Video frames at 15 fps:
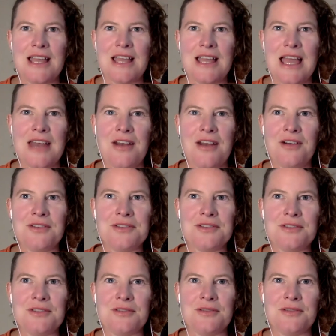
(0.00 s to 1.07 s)
And
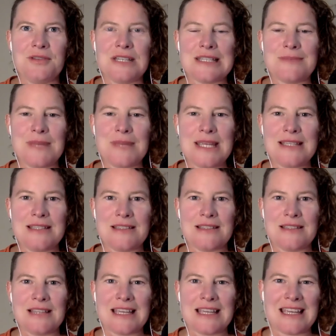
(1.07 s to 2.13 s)
also a space
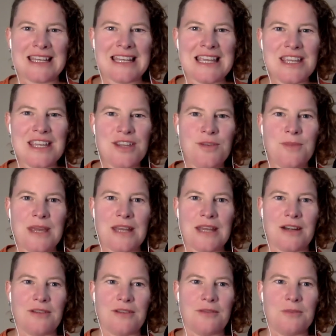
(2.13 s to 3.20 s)
like an
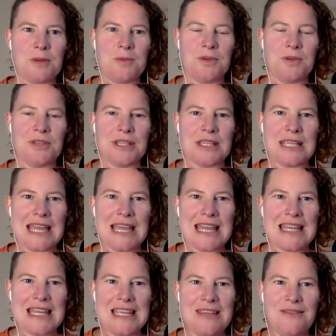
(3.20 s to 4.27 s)
incubator for people to
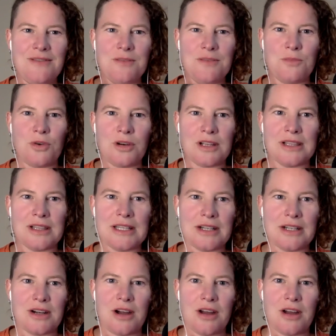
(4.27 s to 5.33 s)
get even more
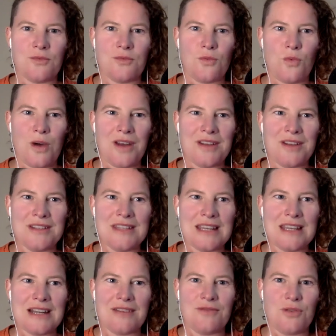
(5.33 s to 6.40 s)
clear on what is
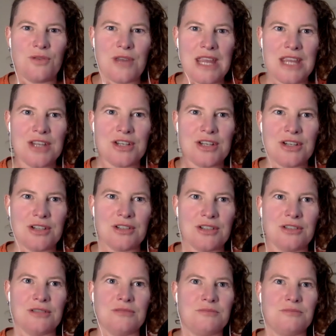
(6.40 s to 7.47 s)
their
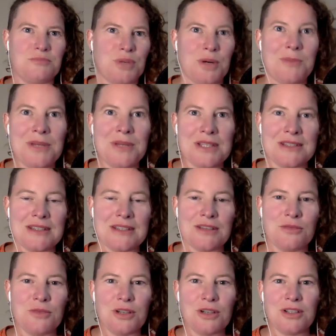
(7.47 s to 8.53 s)
vocational purpose in
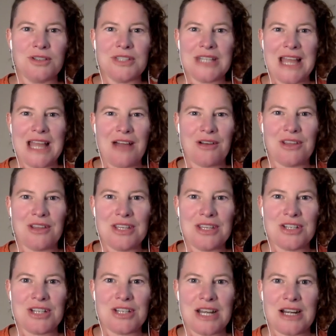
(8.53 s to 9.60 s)
the world and how can they
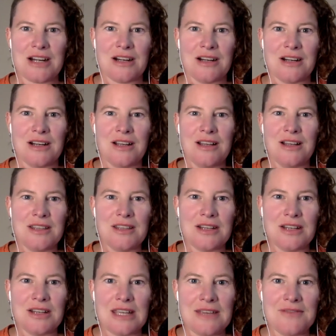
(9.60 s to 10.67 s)
share
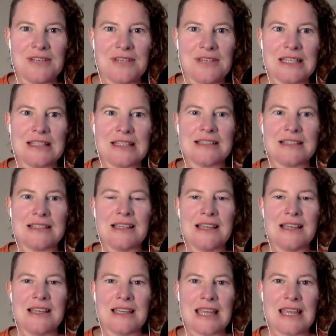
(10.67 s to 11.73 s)
their giftings,
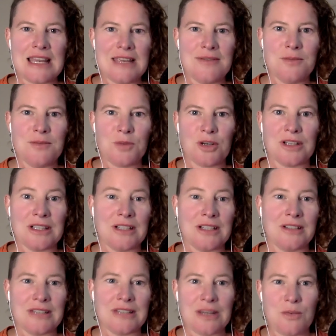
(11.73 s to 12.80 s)
get even more clear
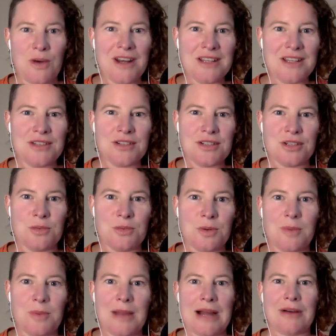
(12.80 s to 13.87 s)
on like what is your
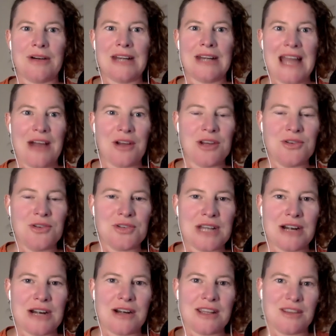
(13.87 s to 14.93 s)
superpower and how can you
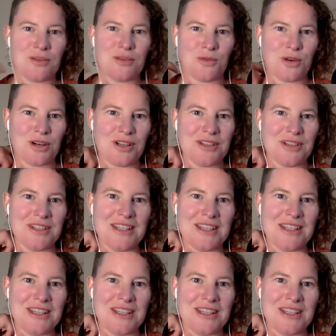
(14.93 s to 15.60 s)
share it in the world.